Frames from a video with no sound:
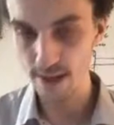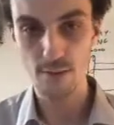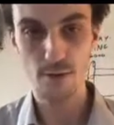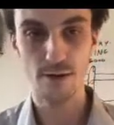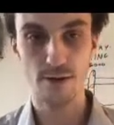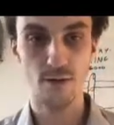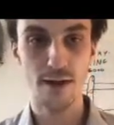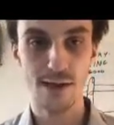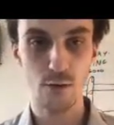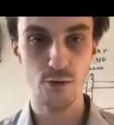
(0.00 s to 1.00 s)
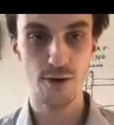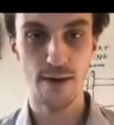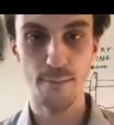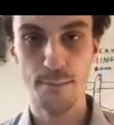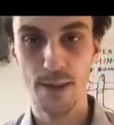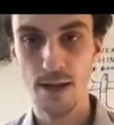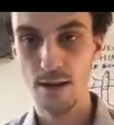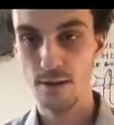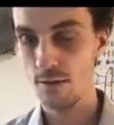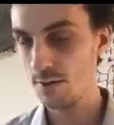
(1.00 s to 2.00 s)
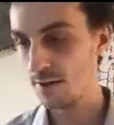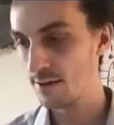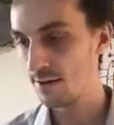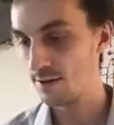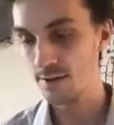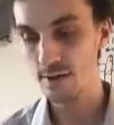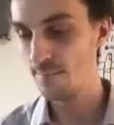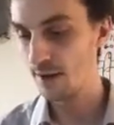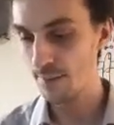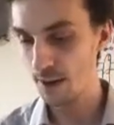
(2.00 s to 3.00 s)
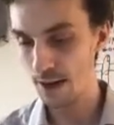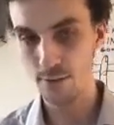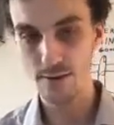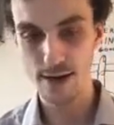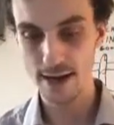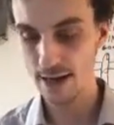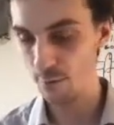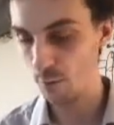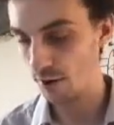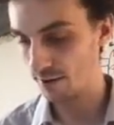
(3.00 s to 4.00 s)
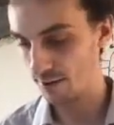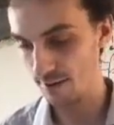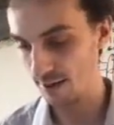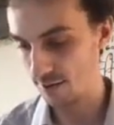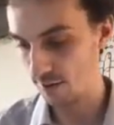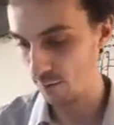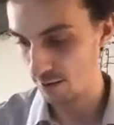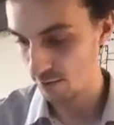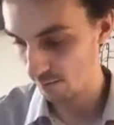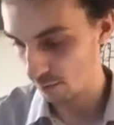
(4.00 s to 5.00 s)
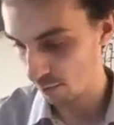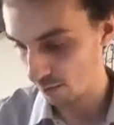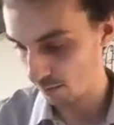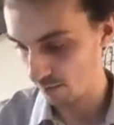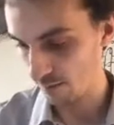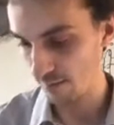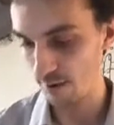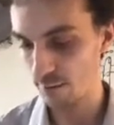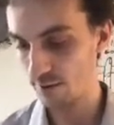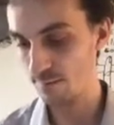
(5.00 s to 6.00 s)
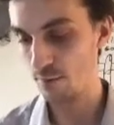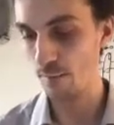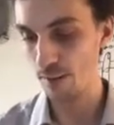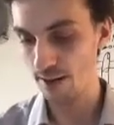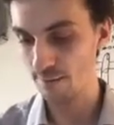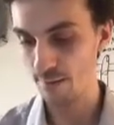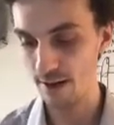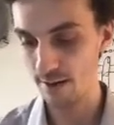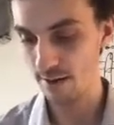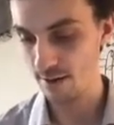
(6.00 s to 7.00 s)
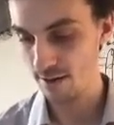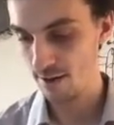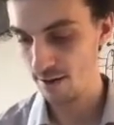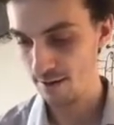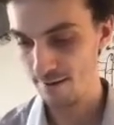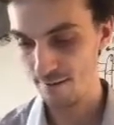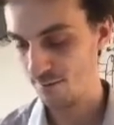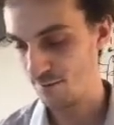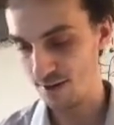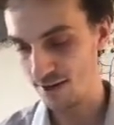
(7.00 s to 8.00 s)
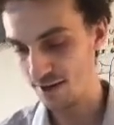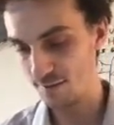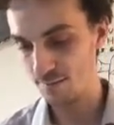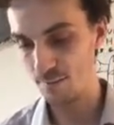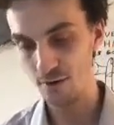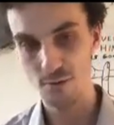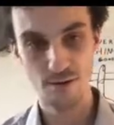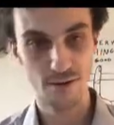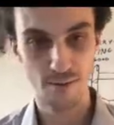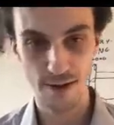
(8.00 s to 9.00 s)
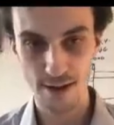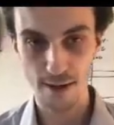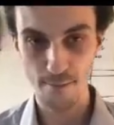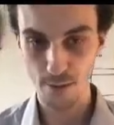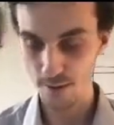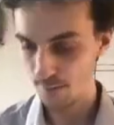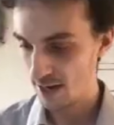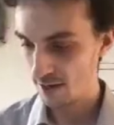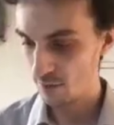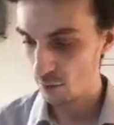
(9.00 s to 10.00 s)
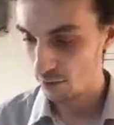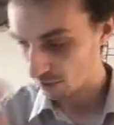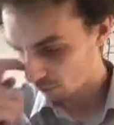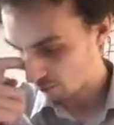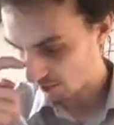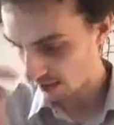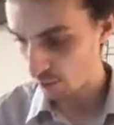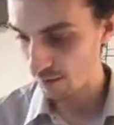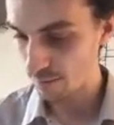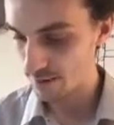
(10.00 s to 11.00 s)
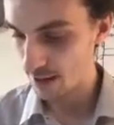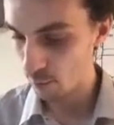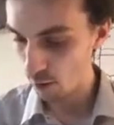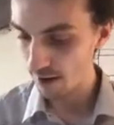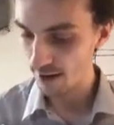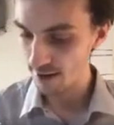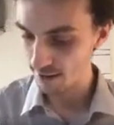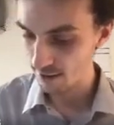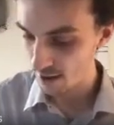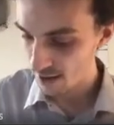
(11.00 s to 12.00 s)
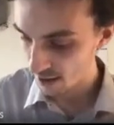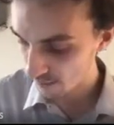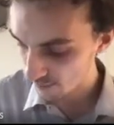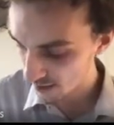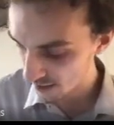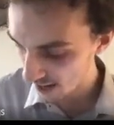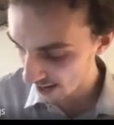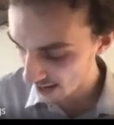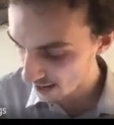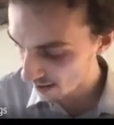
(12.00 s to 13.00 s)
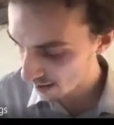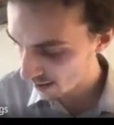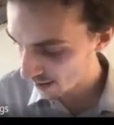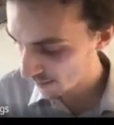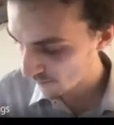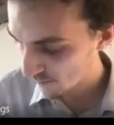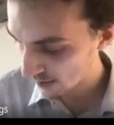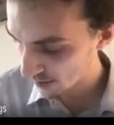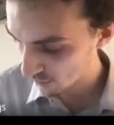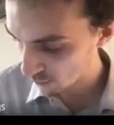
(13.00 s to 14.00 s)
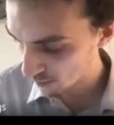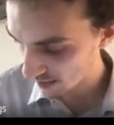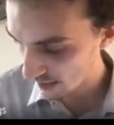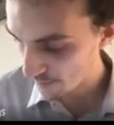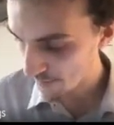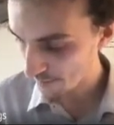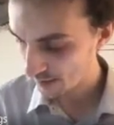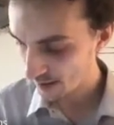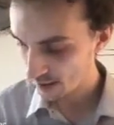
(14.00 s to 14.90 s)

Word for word: p, which is the resolution of m. So this is just something about how the snake lemma works, and it's actually quite straightforward if I were to properly explain DG modules and stuff like that. But all the all the takeaway from step one is that given that A factors through this M,